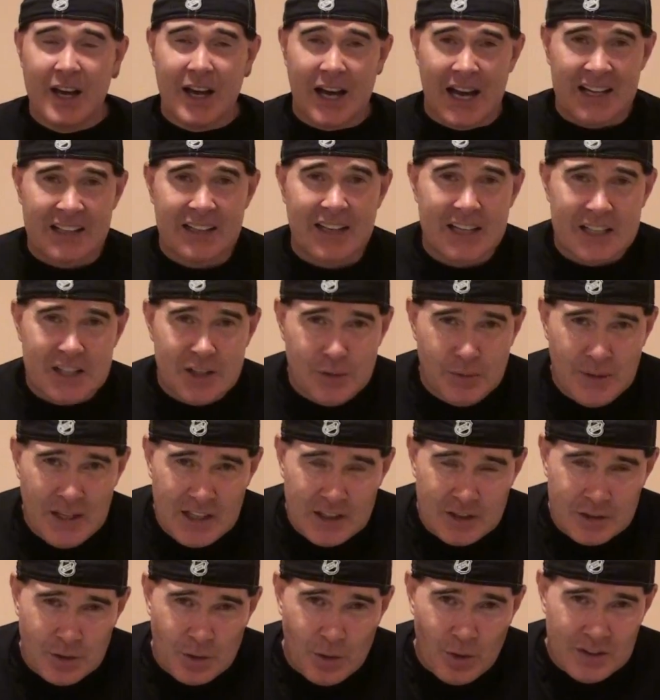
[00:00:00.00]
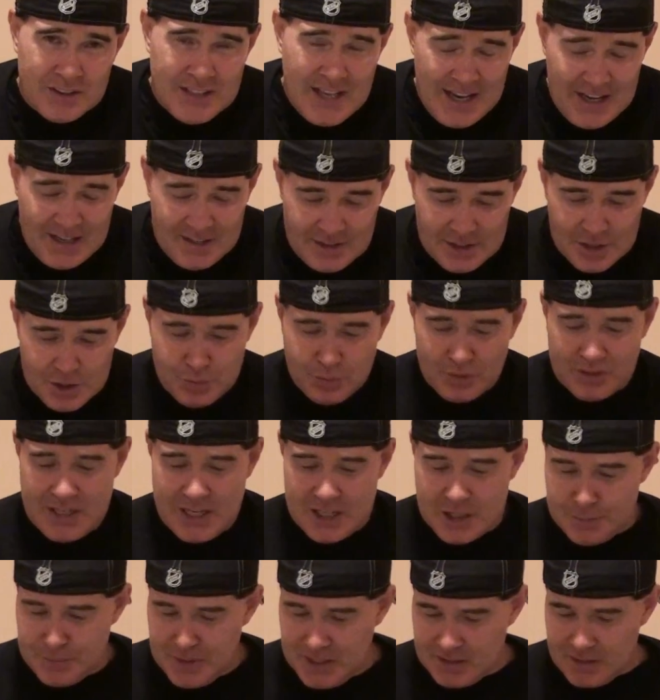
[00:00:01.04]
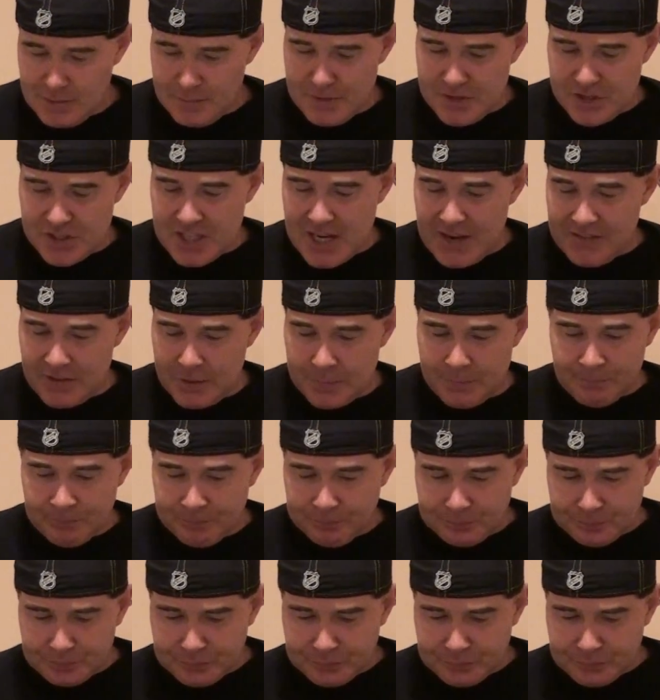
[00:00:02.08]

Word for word: I like New England all day in this one. That's pick number seven.